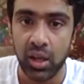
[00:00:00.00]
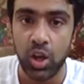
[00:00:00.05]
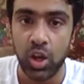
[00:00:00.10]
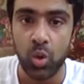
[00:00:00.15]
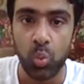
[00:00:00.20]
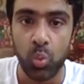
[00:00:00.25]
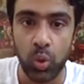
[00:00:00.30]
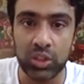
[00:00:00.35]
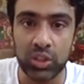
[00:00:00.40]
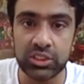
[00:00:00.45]

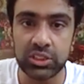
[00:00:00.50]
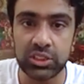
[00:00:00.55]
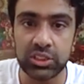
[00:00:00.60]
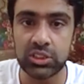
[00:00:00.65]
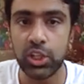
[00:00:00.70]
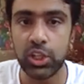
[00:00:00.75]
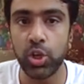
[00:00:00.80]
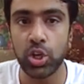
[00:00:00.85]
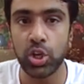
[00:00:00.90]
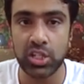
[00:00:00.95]
Once
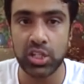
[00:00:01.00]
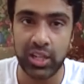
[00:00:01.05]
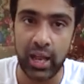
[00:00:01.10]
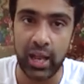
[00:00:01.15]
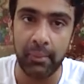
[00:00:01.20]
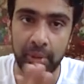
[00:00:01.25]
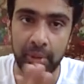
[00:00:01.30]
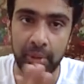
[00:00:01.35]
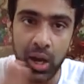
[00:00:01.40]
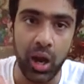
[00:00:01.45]
you're
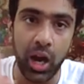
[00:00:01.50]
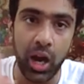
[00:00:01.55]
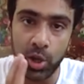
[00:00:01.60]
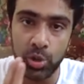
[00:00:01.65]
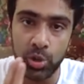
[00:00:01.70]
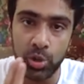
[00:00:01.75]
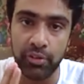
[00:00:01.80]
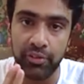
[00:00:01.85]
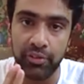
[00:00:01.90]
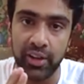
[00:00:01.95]
slapped hard on
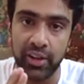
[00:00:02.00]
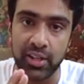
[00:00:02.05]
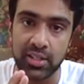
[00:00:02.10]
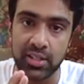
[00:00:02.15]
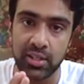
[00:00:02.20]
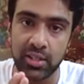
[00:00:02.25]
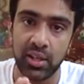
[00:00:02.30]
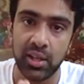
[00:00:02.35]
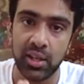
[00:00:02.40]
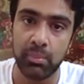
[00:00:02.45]
your
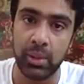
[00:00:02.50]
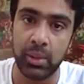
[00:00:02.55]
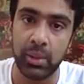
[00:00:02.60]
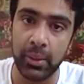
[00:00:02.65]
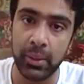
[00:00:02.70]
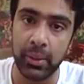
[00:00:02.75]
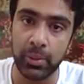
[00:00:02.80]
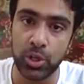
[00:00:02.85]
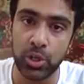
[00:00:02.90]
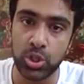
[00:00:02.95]
face by
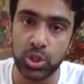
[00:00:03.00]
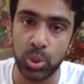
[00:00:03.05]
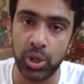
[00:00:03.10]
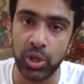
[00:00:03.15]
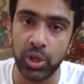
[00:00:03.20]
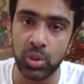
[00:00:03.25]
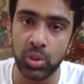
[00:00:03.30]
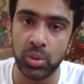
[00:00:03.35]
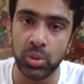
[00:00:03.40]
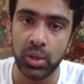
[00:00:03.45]
people
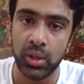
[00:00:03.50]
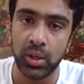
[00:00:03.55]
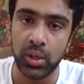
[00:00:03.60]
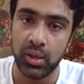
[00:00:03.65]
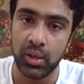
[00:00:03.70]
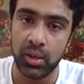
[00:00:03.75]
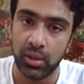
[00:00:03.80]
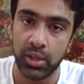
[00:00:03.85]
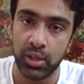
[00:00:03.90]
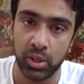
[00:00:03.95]
showing you,
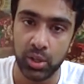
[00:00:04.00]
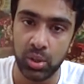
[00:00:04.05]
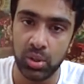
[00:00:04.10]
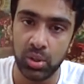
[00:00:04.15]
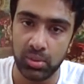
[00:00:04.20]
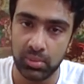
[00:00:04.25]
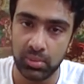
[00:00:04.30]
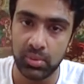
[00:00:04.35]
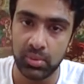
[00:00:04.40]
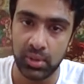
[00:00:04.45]
you
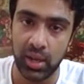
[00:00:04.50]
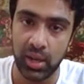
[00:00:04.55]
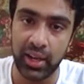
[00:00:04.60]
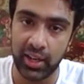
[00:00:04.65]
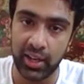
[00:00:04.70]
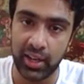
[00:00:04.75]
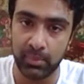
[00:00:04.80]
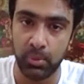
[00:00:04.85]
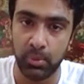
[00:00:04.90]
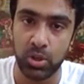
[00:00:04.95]
know, I
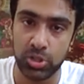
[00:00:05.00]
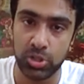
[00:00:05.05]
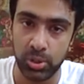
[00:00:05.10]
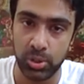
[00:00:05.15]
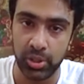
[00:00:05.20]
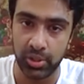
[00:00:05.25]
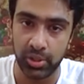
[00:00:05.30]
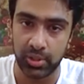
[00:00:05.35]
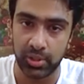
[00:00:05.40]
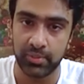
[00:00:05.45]
can boss you.